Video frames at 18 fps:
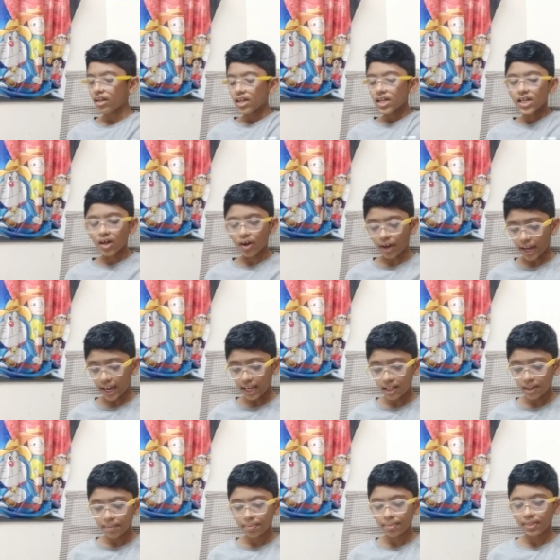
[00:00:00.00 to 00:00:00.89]
Okay,
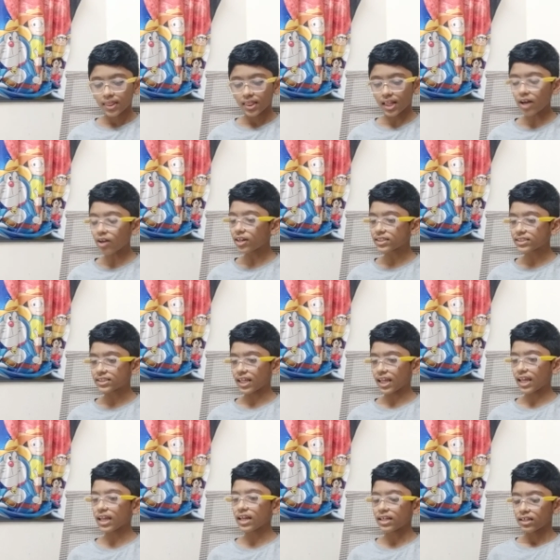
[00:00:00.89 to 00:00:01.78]
now let's
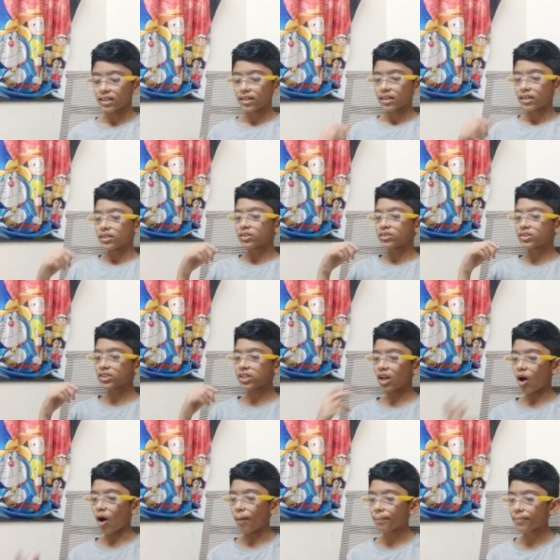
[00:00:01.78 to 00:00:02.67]
see
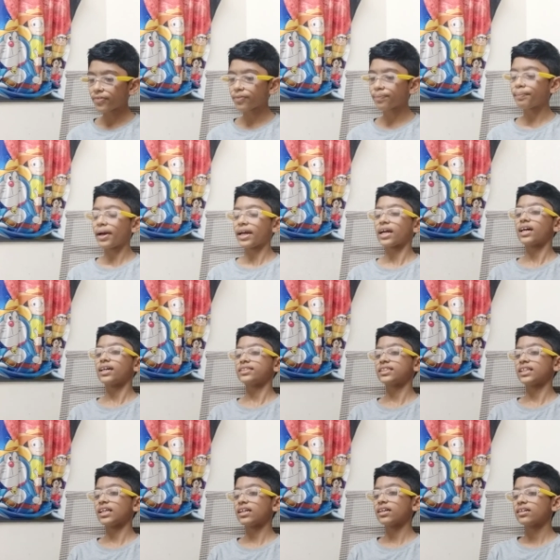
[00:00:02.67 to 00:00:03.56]
slopes by
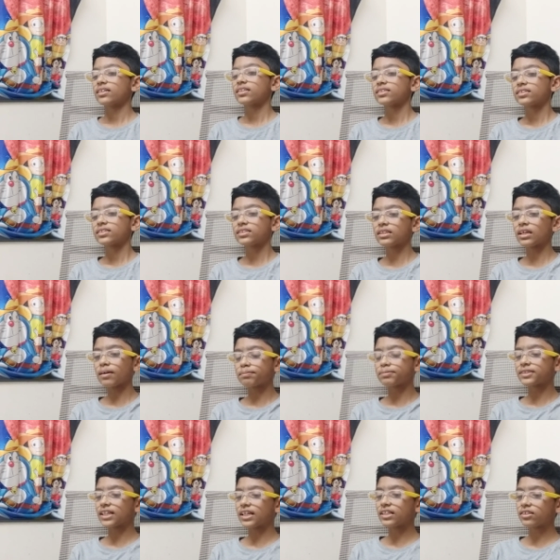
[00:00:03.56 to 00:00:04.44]
cutting
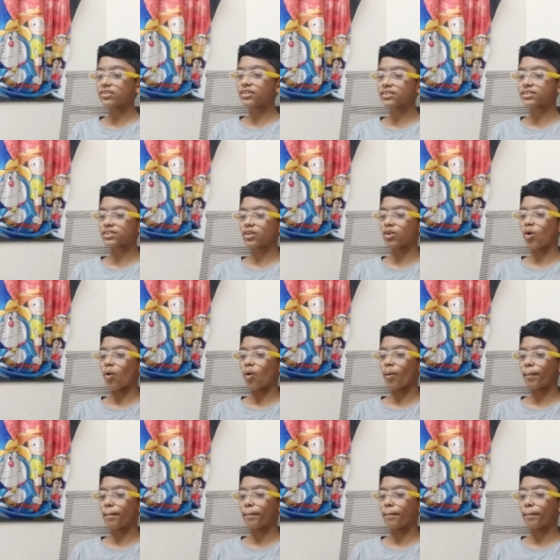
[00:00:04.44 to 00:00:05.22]
steps into the slope.